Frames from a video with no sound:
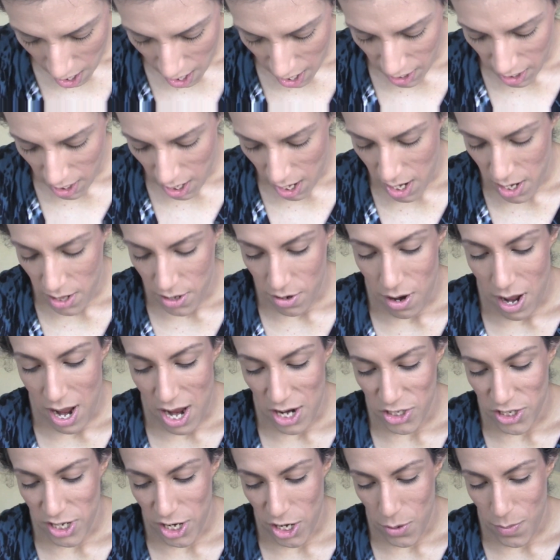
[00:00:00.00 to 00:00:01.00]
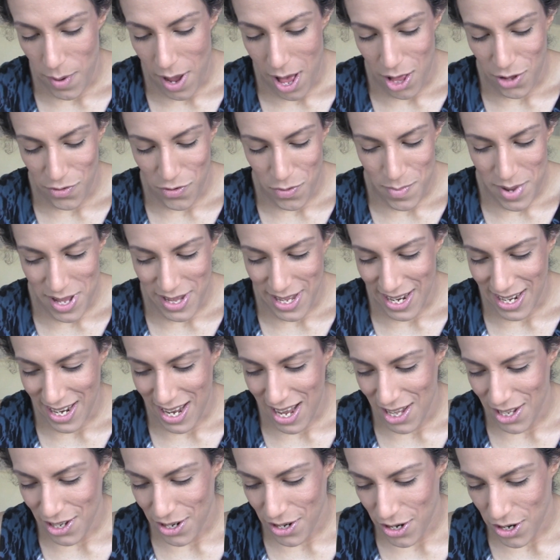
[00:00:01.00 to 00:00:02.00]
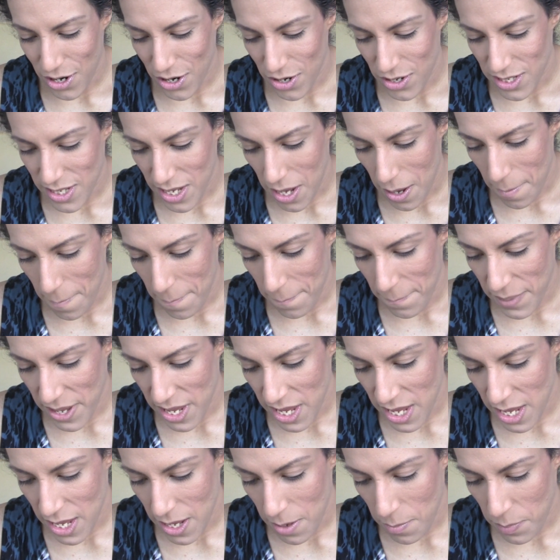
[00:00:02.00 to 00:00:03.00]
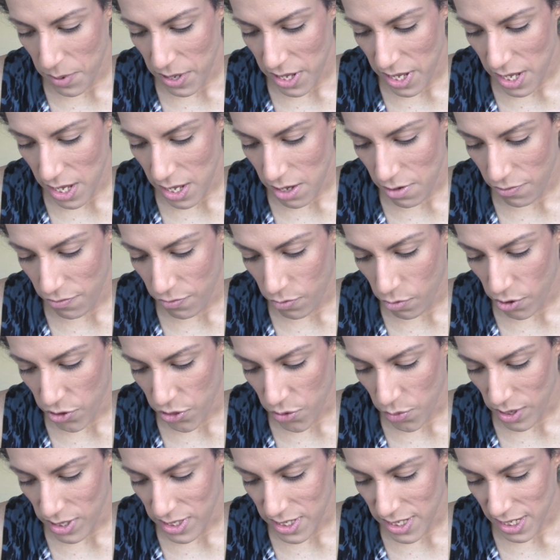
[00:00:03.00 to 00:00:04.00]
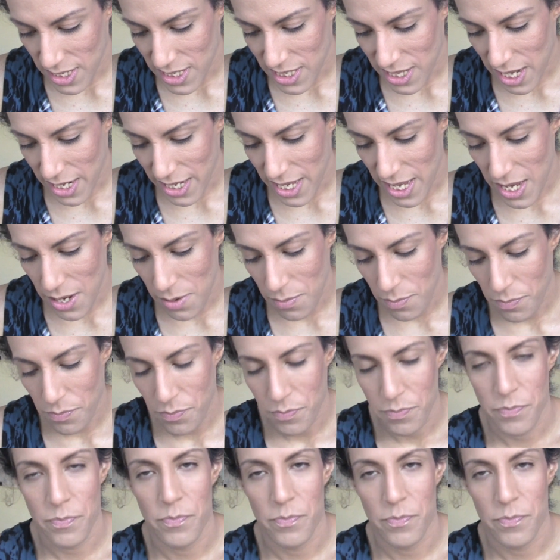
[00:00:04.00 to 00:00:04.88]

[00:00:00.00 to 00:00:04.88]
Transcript: I got another eyeshadow palette from LA Colors, BEP 436 Lucky.